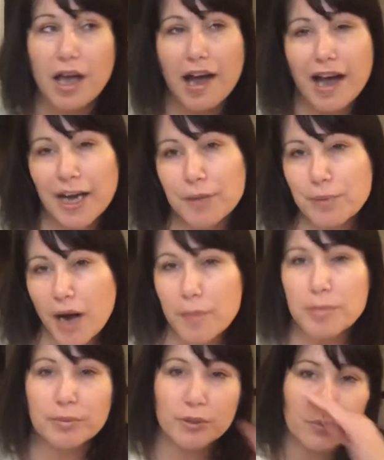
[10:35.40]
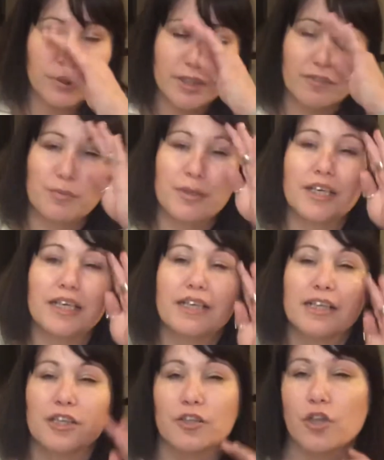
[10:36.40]
I probably wouldn't have put
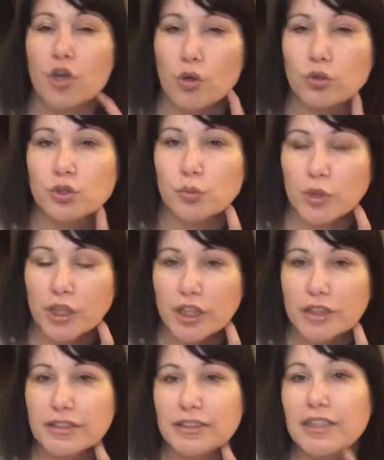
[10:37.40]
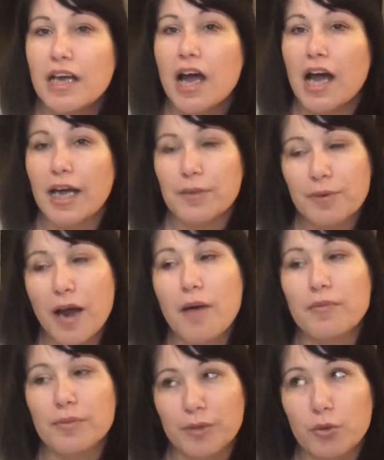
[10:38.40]
it in those words. I
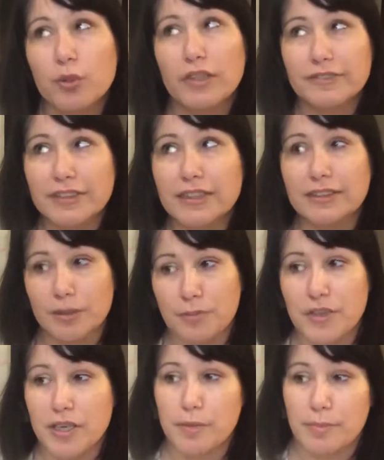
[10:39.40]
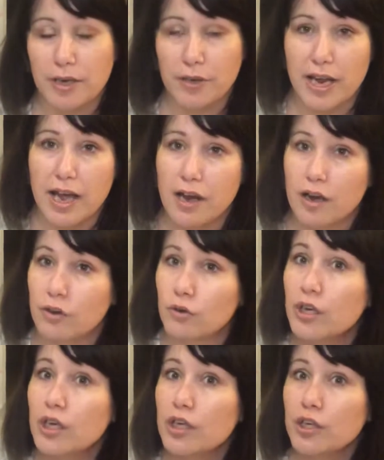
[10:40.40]
probably would have said something about how
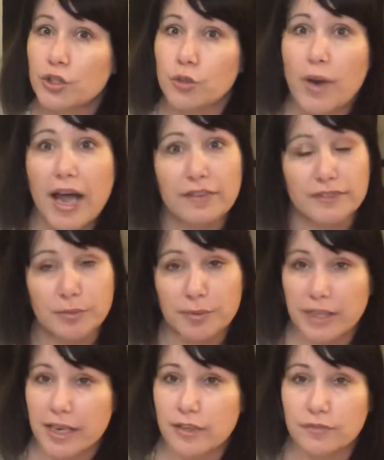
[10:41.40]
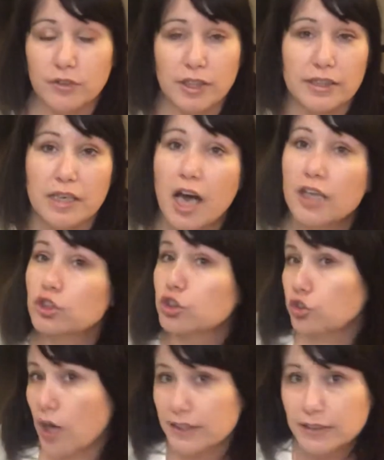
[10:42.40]
you have to be careful and not
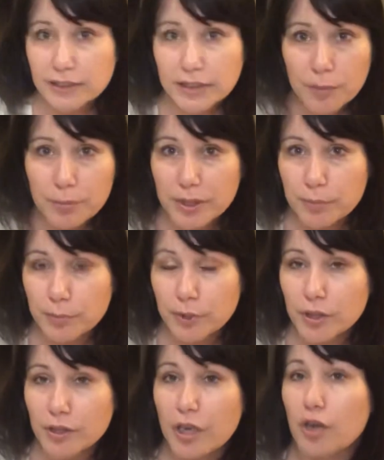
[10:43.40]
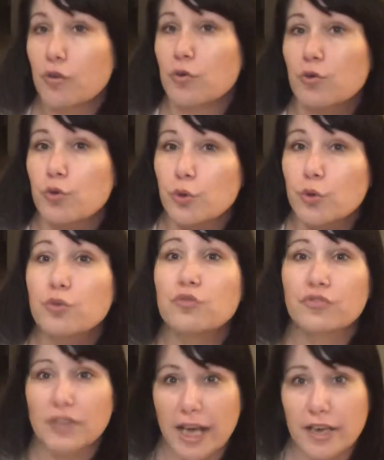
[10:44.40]
trust people who
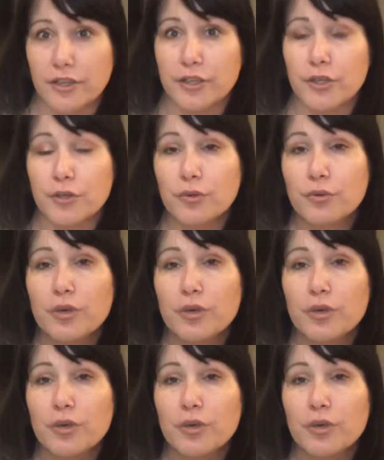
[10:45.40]
flatter you,